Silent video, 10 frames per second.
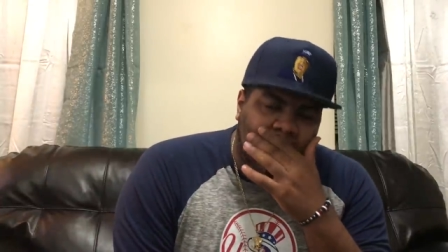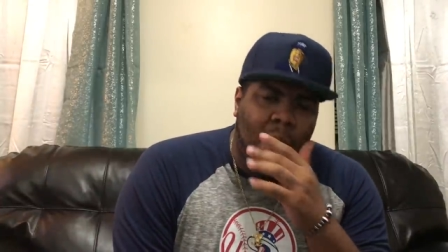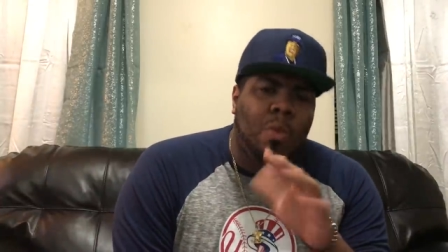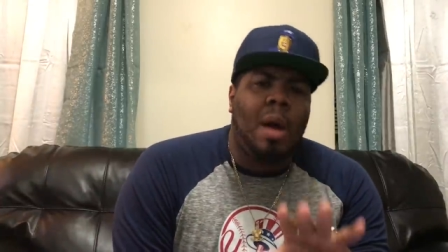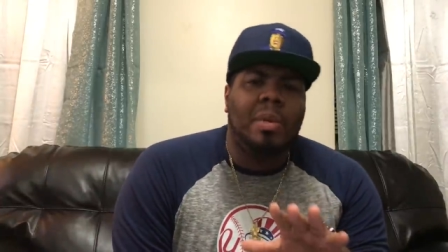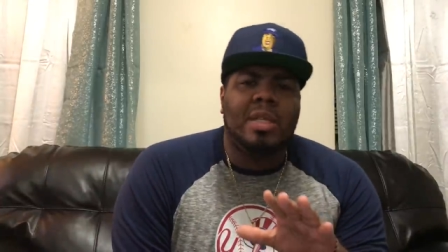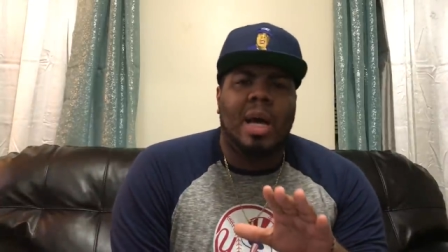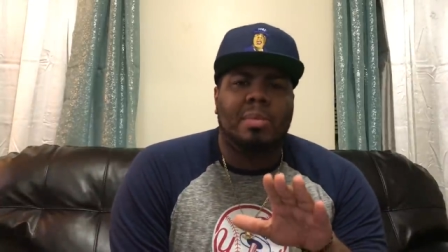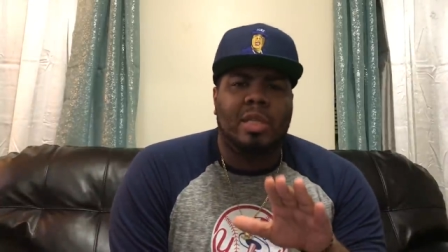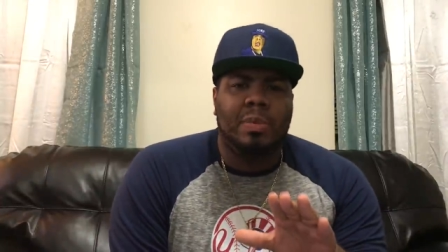and Robbie
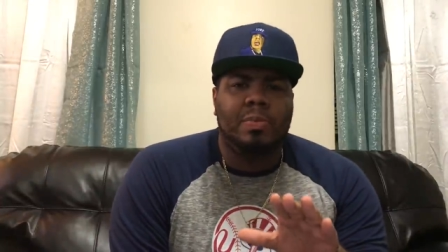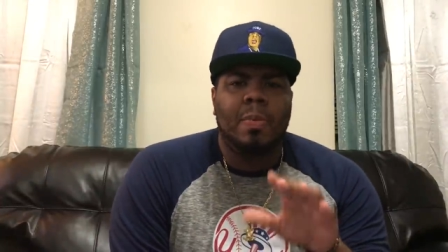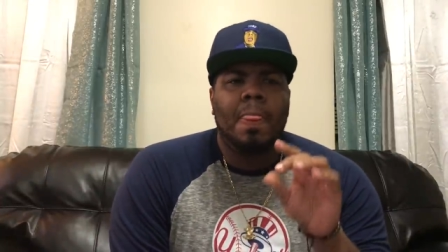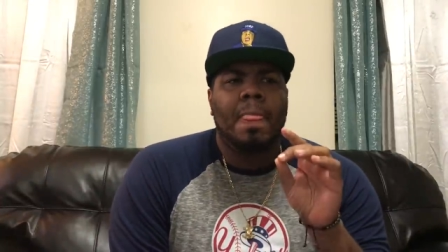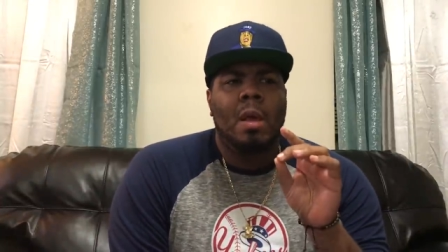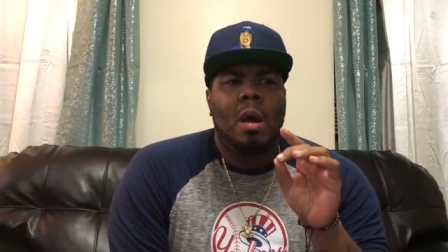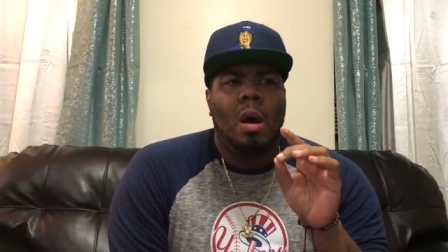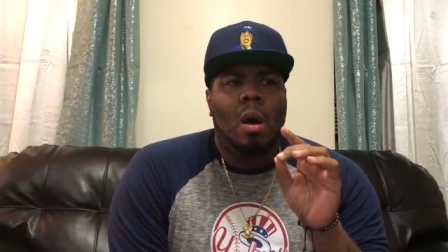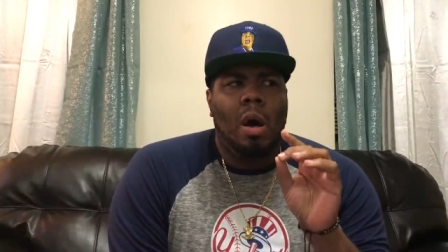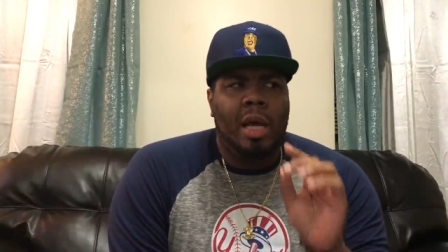Thomson
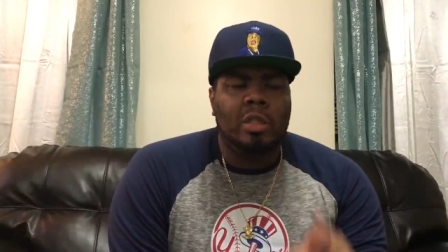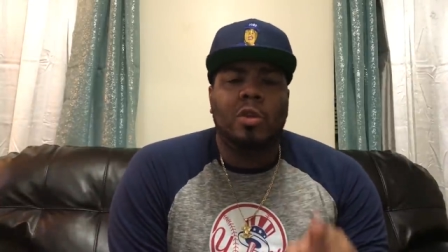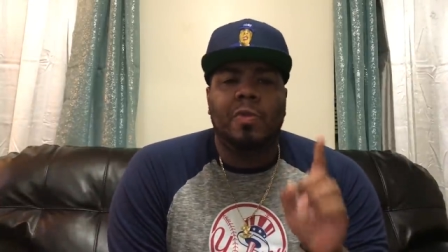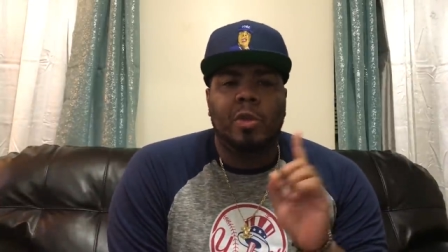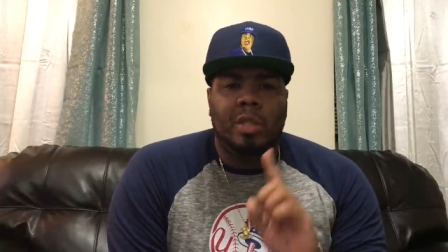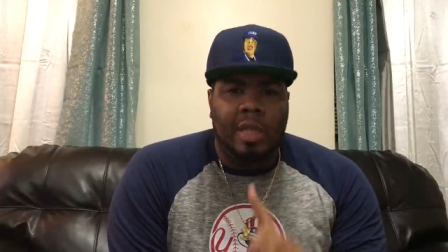interviewed